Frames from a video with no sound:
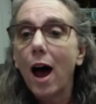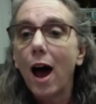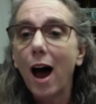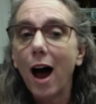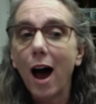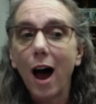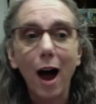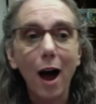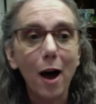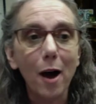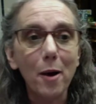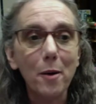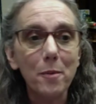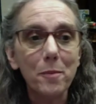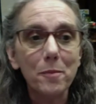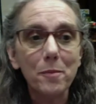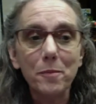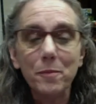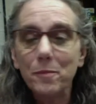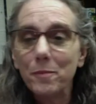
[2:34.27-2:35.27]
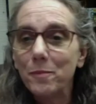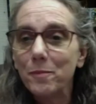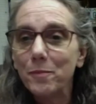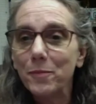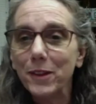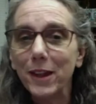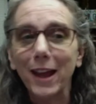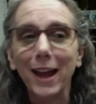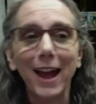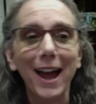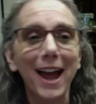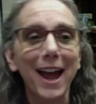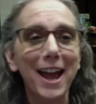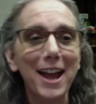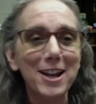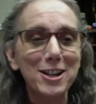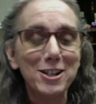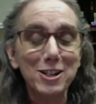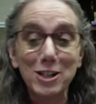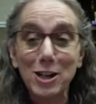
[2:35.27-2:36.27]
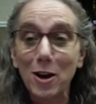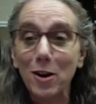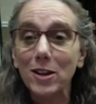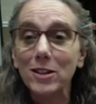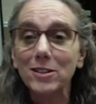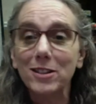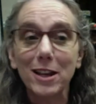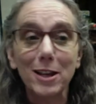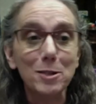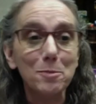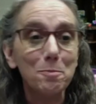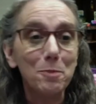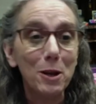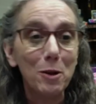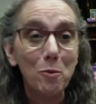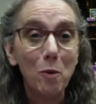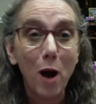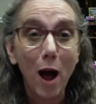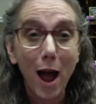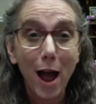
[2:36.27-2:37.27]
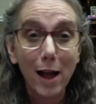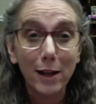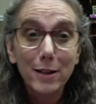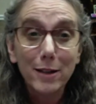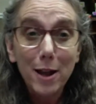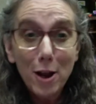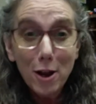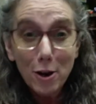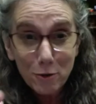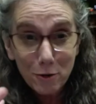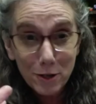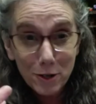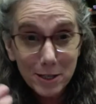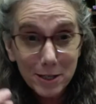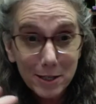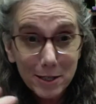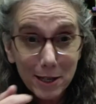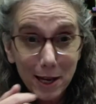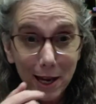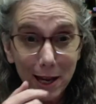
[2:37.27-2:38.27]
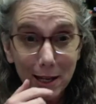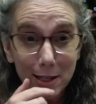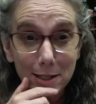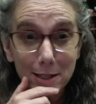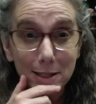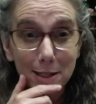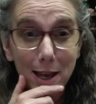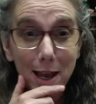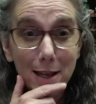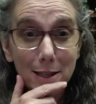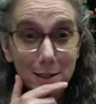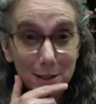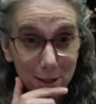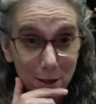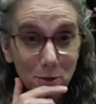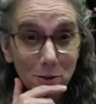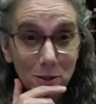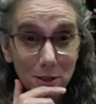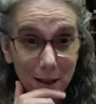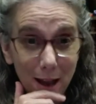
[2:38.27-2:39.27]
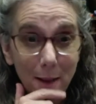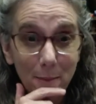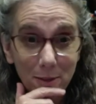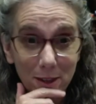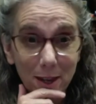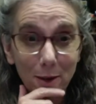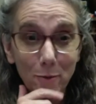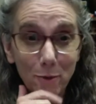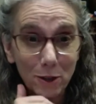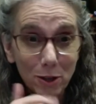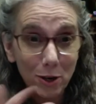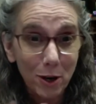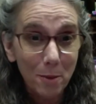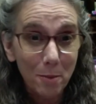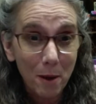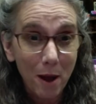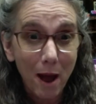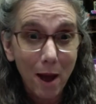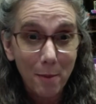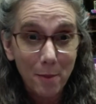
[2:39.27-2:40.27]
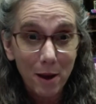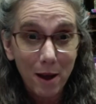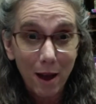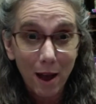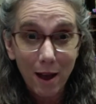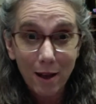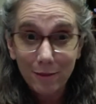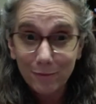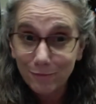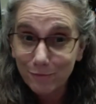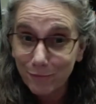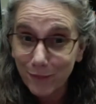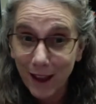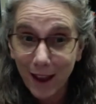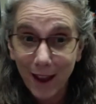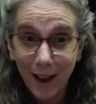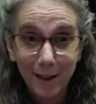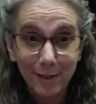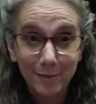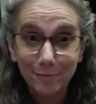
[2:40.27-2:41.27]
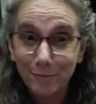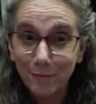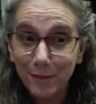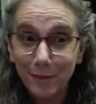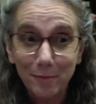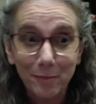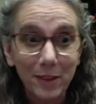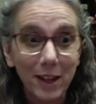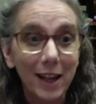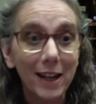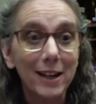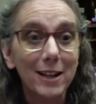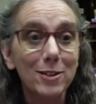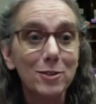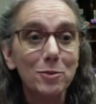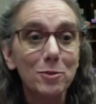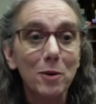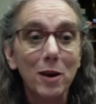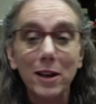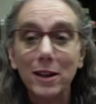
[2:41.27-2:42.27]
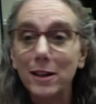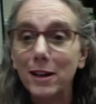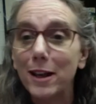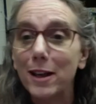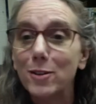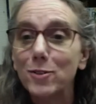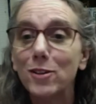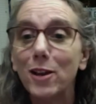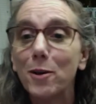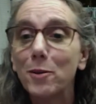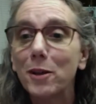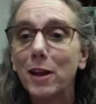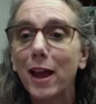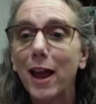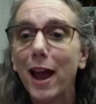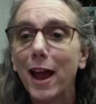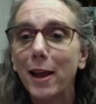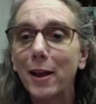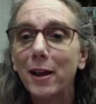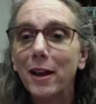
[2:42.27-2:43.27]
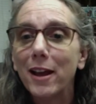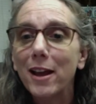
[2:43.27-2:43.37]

Cheryl says, be wild. Christine says, so same thing with your mom, huh? Yeah, it is what it is. Okay.